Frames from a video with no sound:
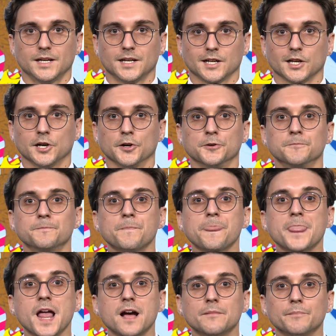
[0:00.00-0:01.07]
Hello,
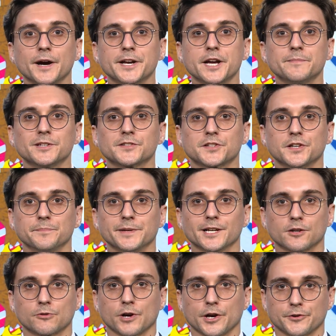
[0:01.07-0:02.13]
my name is
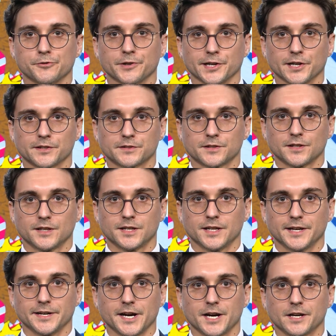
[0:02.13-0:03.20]
Camilo Rodriguez,
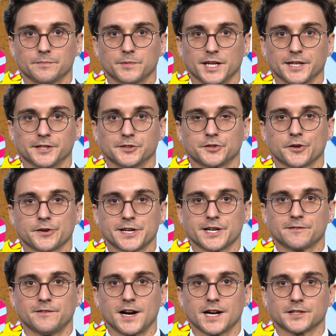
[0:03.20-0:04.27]
and I am an attorney
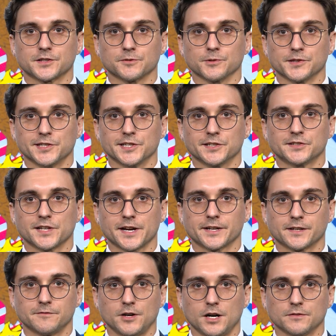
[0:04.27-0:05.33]
advisor with the
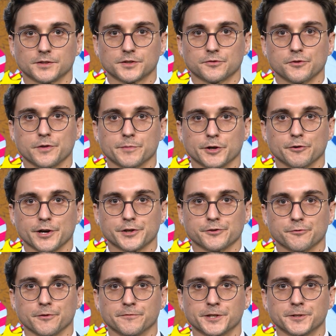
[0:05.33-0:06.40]
Executive Office for Immigration
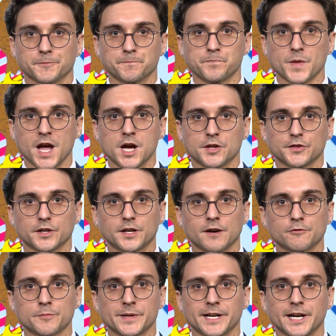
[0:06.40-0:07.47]
Review, the
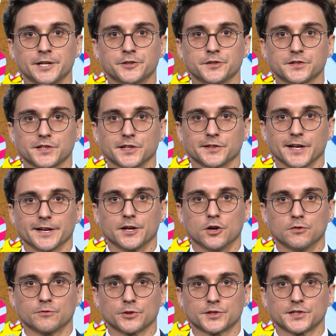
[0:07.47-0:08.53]
government agency that
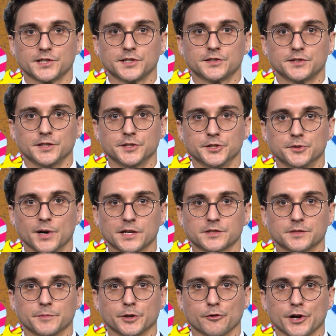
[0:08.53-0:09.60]
oversees the U.S.
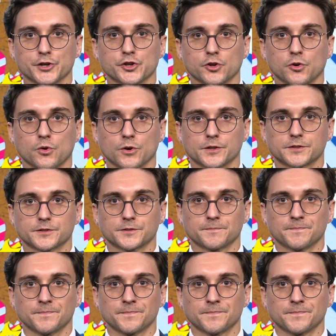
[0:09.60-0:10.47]
immigration courts.